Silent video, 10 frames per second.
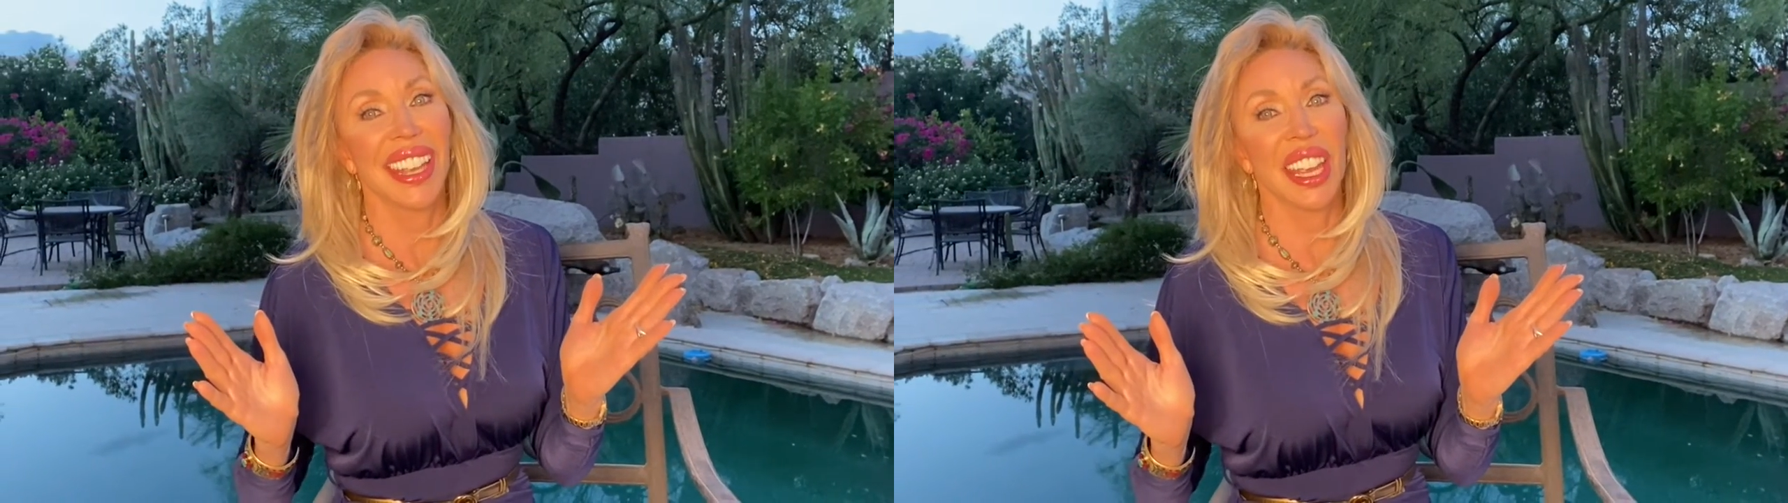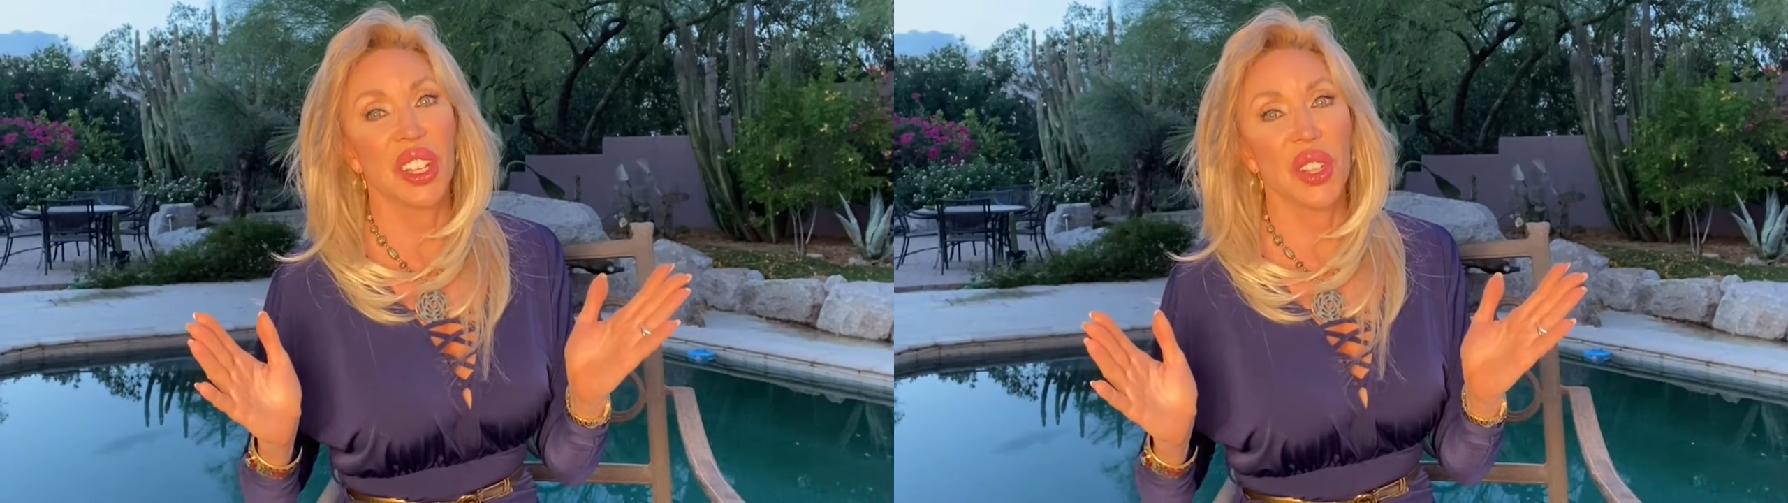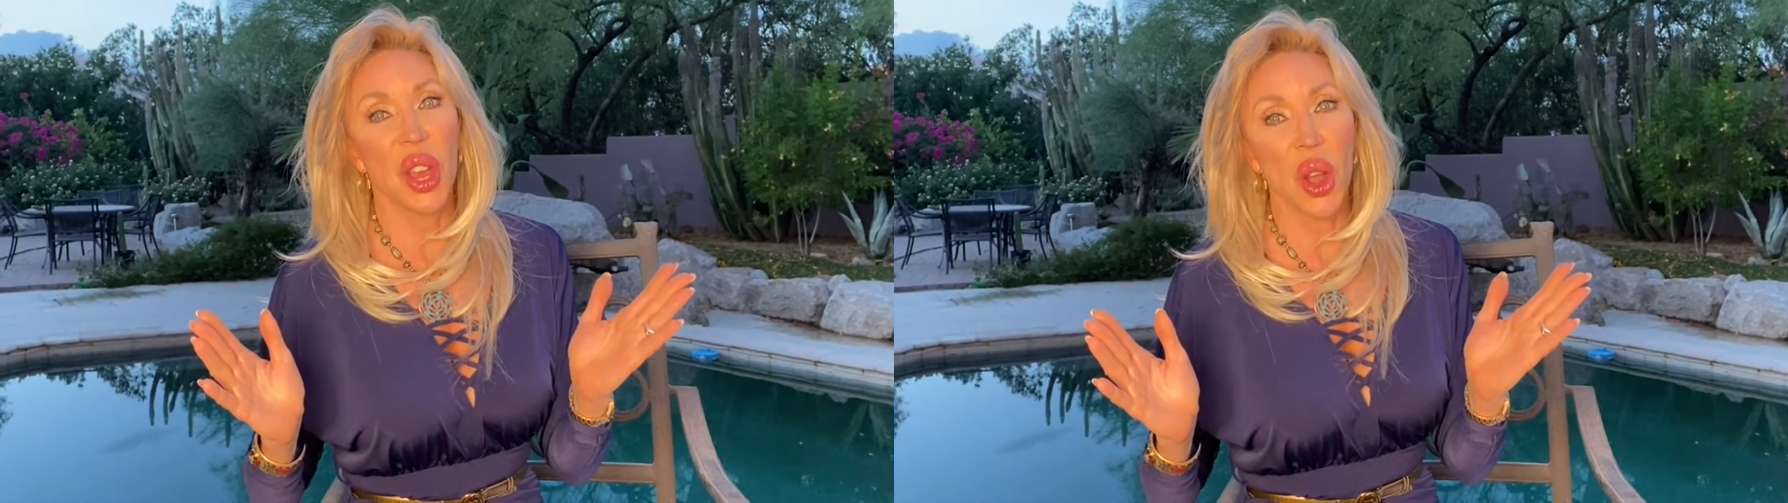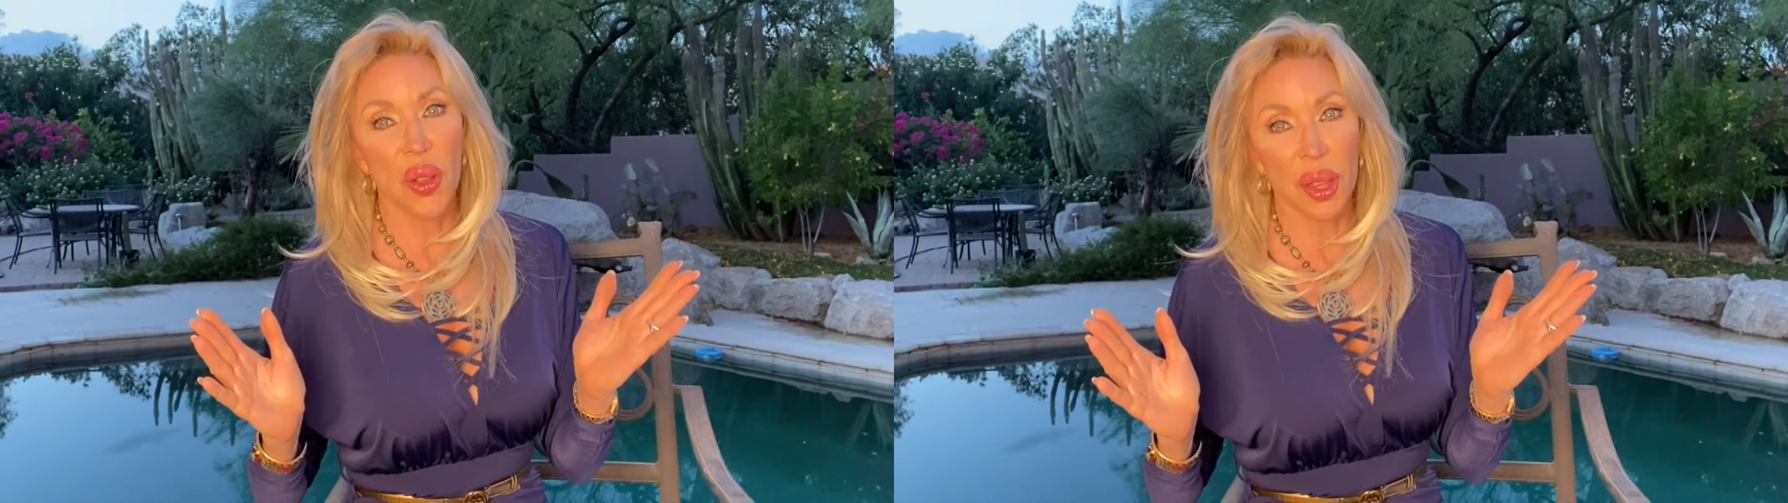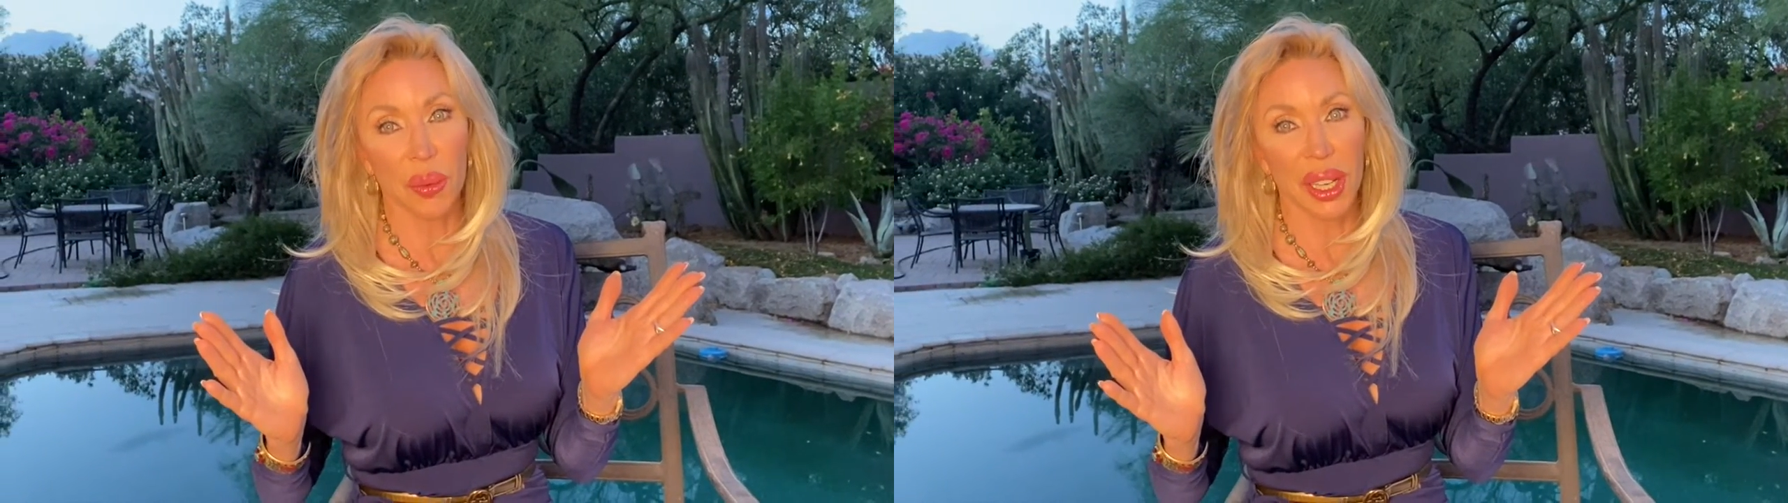and know
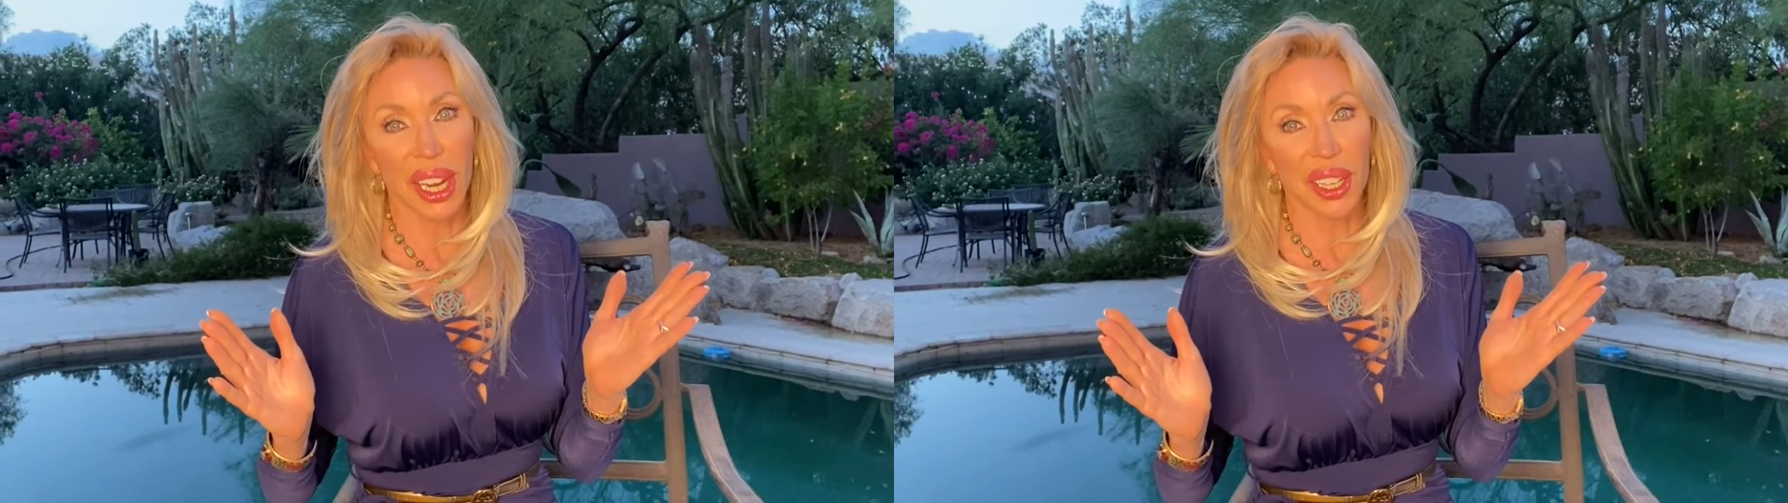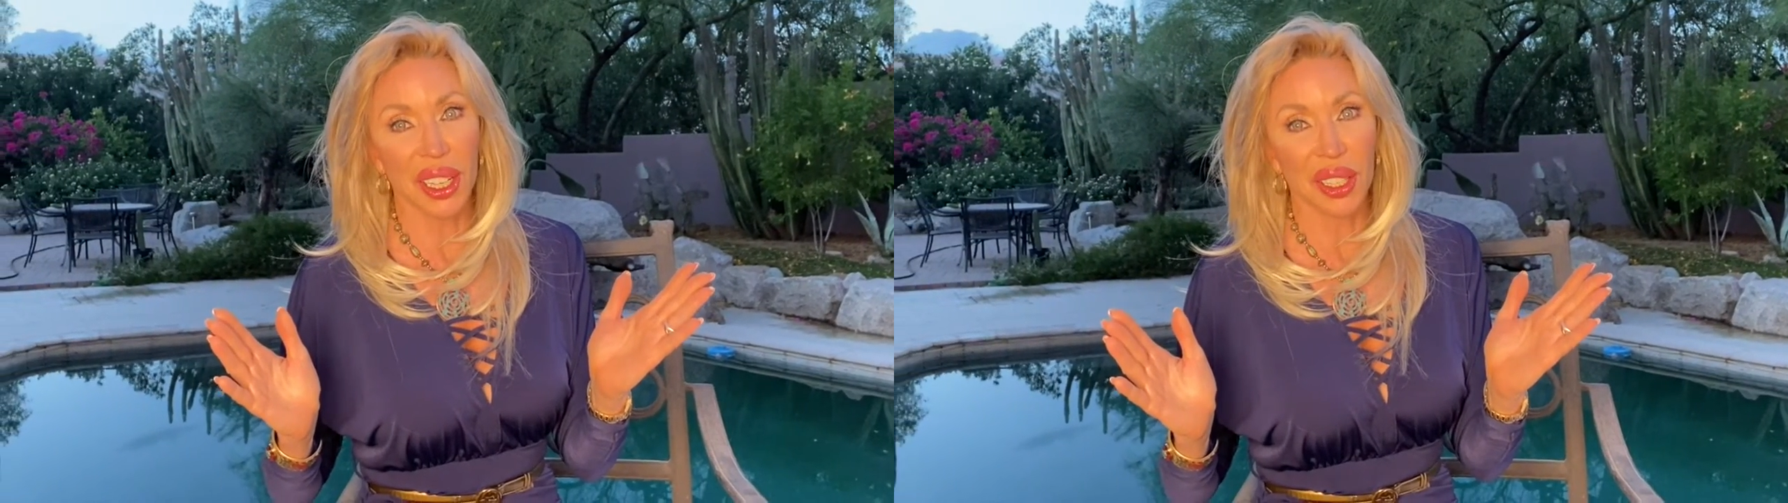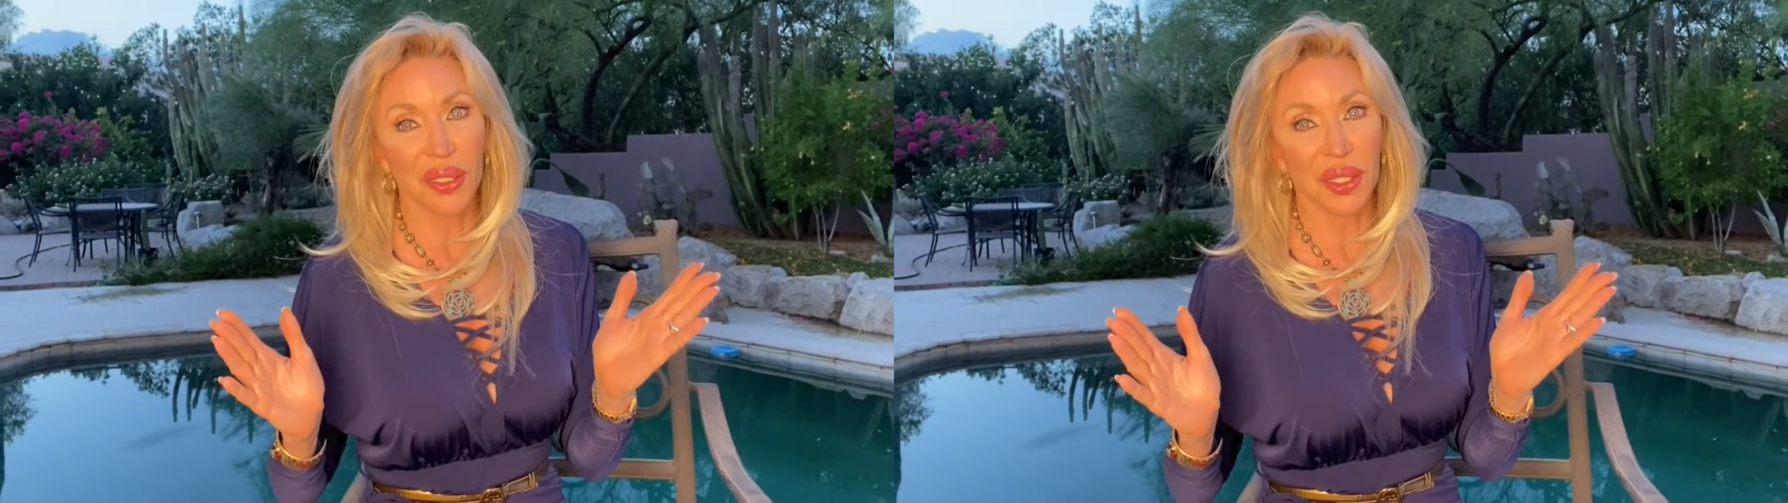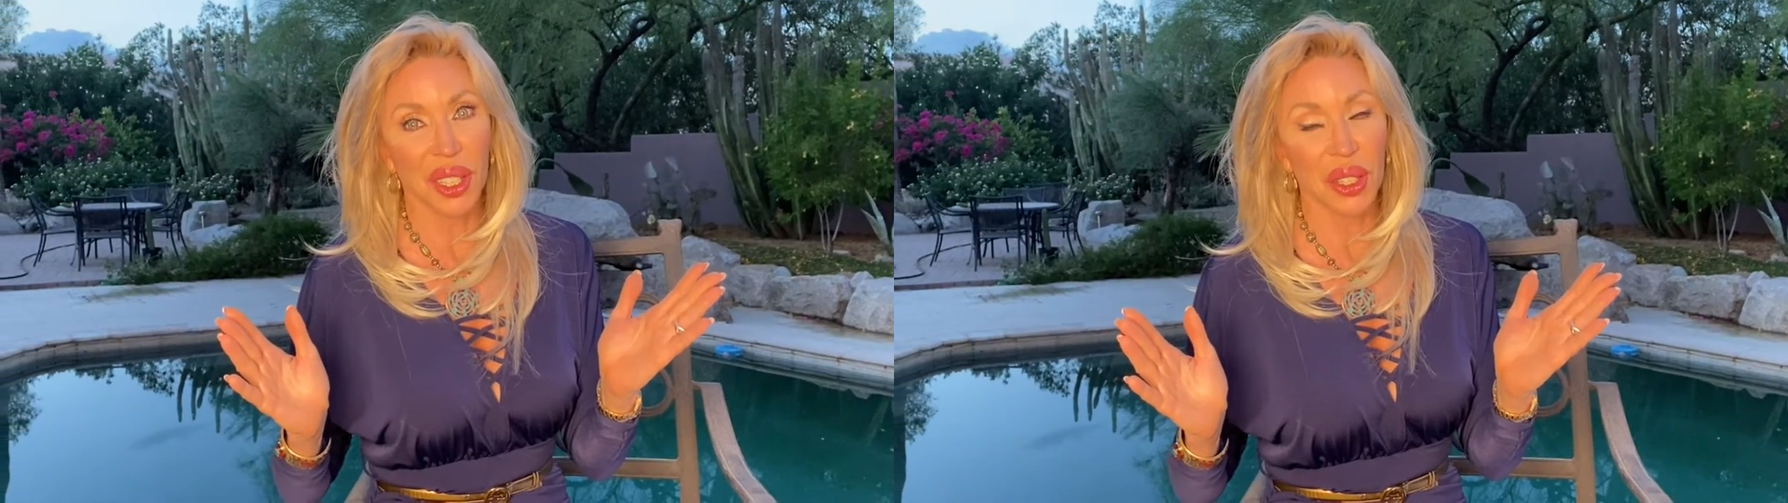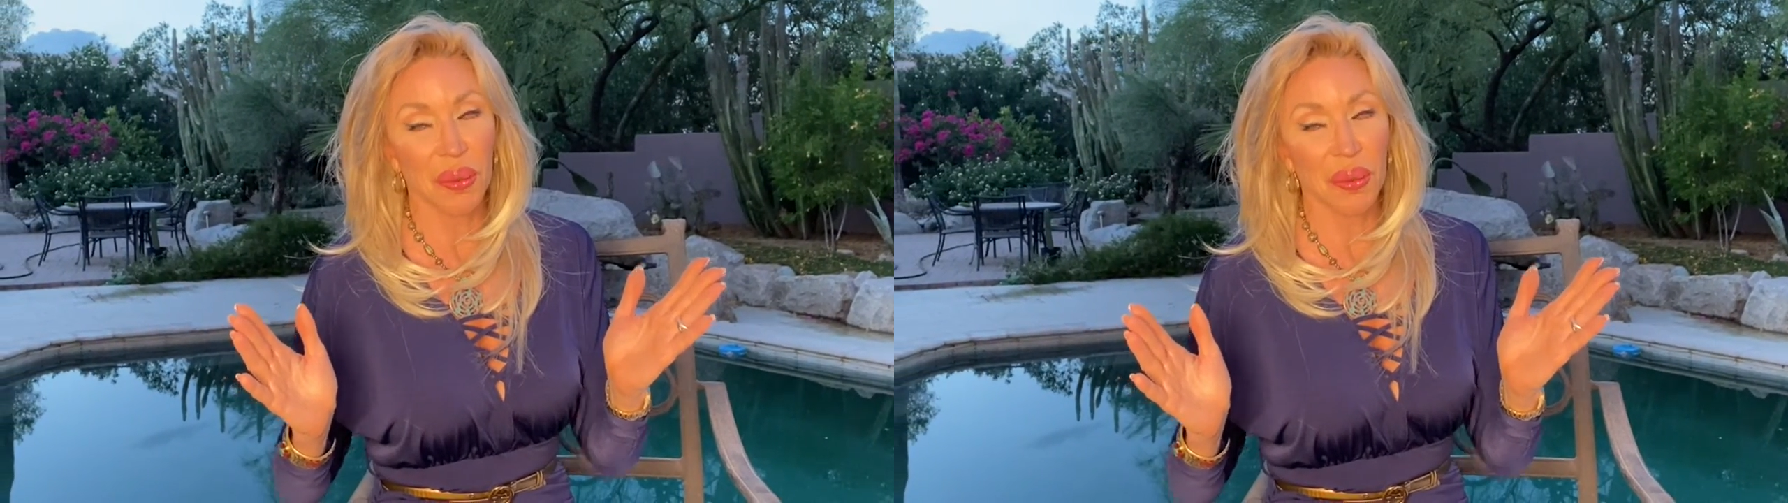that we are here for you.